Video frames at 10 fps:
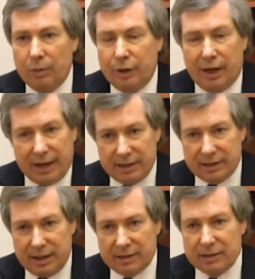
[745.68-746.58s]
The United
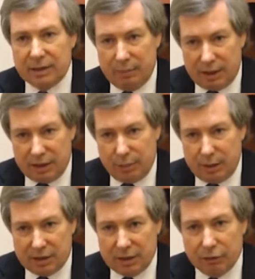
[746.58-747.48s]
States is committed to
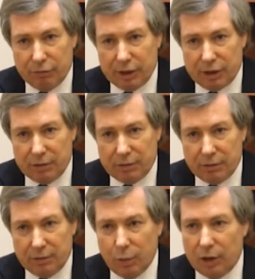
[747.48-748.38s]
peace in the region.
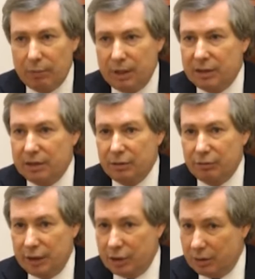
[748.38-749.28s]
We're committed to the
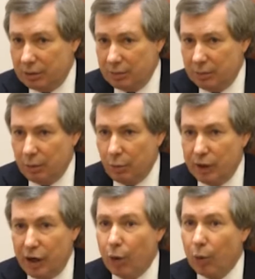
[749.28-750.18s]
region.
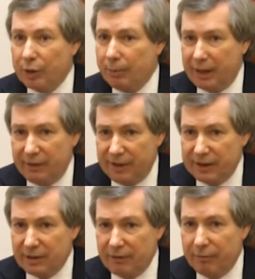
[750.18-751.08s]
We know what the
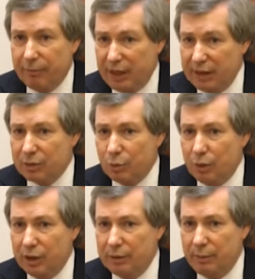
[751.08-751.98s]
benefits of peace
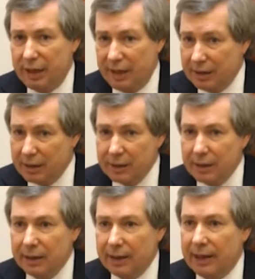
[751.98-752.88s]
would be,
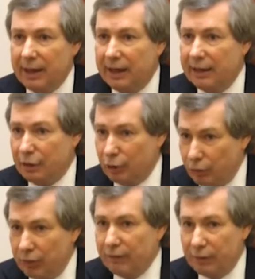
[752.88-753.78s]

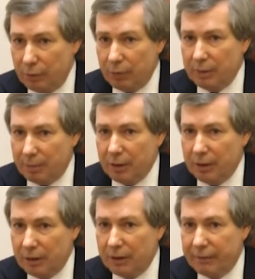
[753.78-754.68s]
including for the people
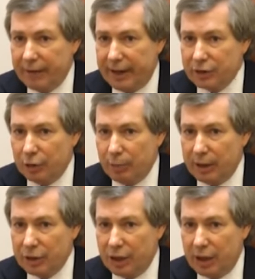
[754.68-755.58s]
of
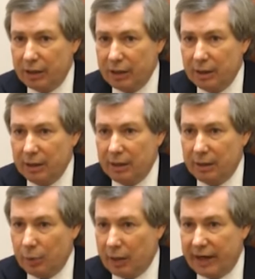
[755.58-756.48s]
Azerbaijan,
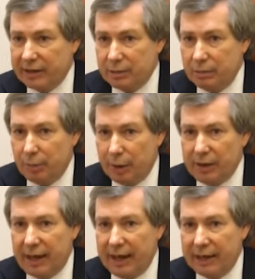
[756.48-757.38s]
and we'd like to
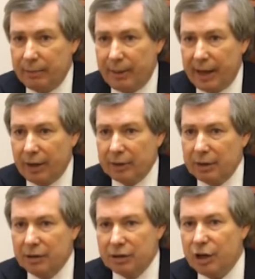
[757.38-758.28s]
bring that about.
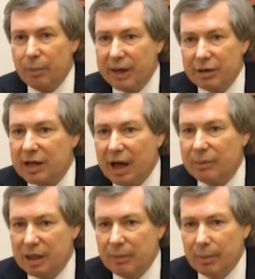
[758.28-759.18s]
There's no better
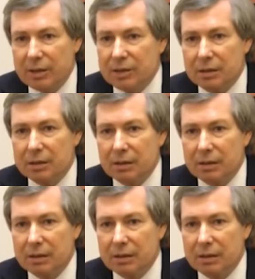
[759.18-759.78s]
time than the present.